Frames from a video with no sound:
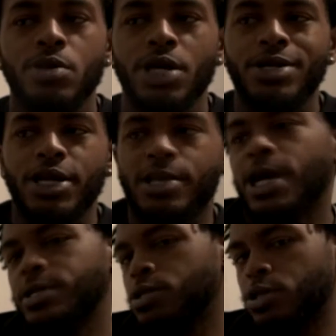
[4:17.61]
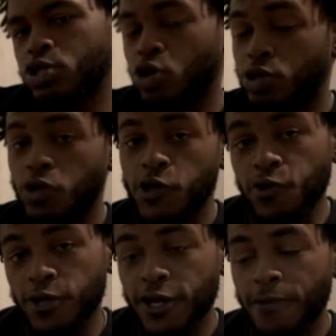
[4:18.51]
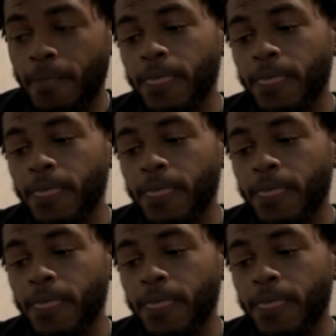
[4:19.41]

and then classes didn't start till Tuesday.